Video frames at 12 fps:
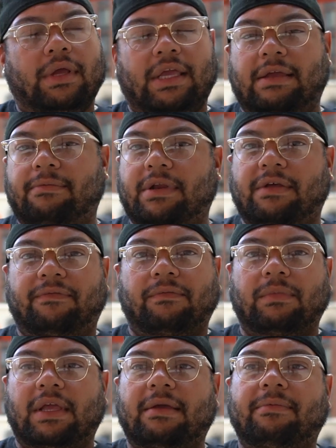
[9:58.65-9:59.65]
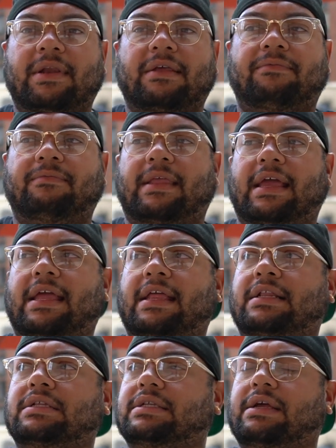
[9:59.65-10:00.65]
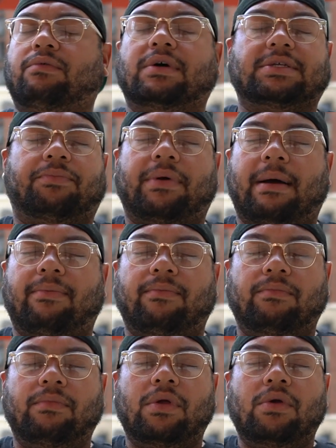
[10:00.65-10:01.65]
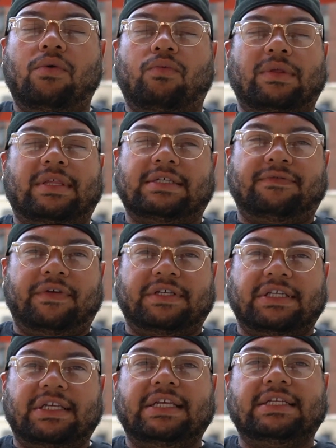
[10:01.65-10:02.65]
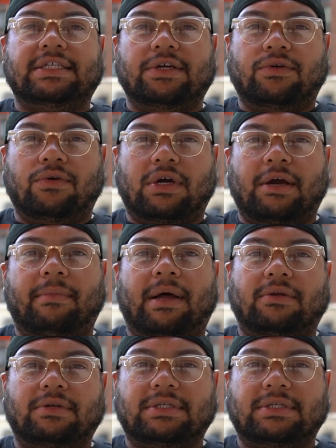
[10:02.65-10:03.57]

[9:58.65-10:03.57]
Even if there was a problem with his vision, he's still gonna come out on